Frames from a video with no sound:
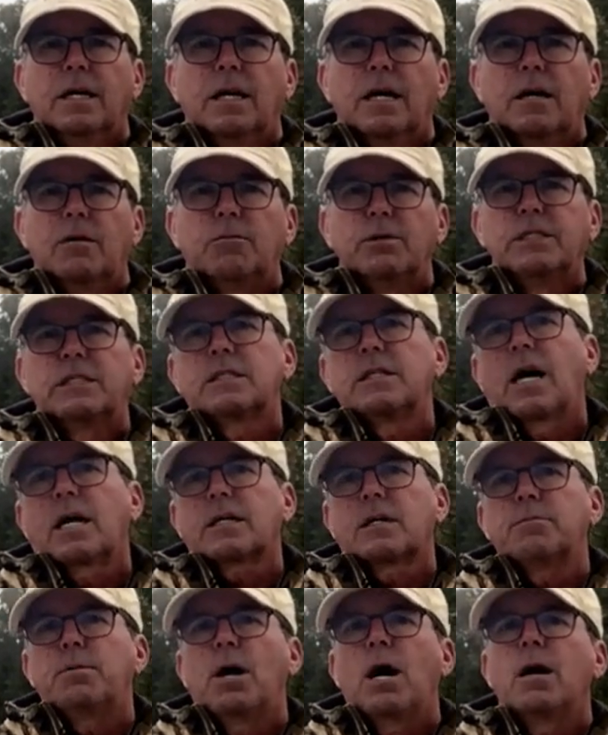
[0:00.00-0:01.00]
Uh, we
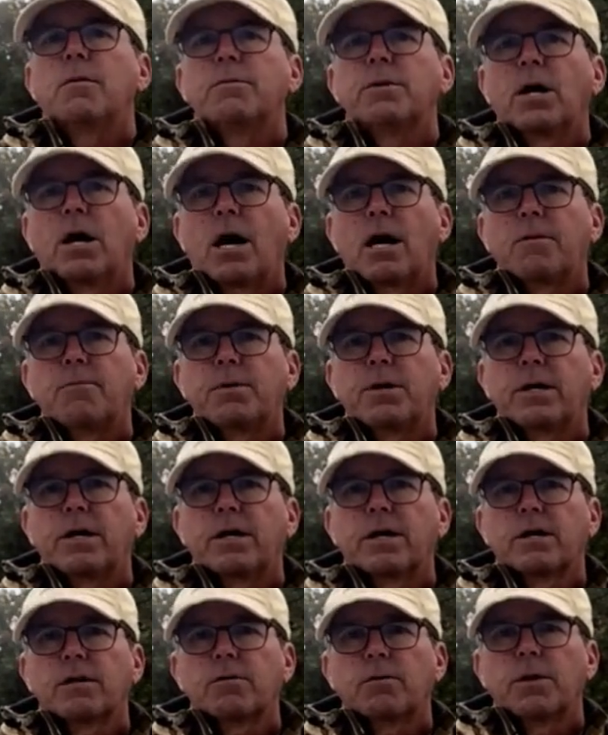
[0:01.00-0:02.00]
stocked a pond behind me
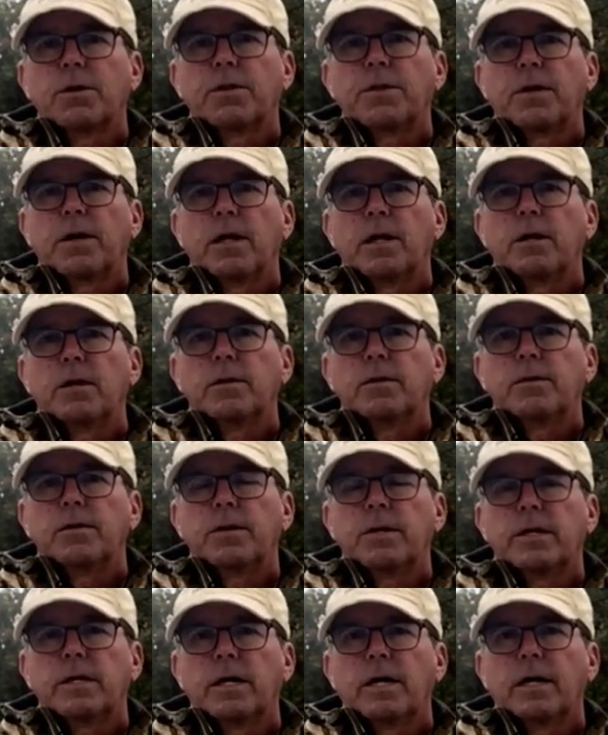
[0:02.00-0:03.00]
here with uh,
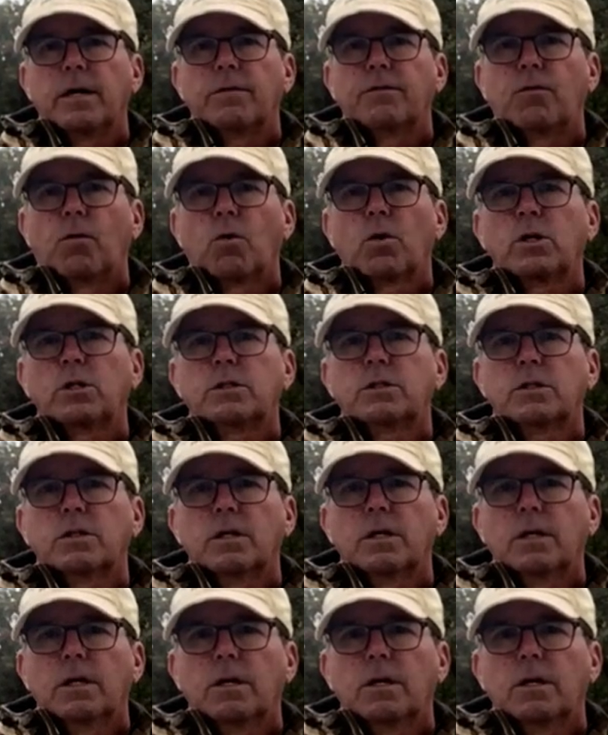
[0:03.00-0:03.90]
the uh, forage,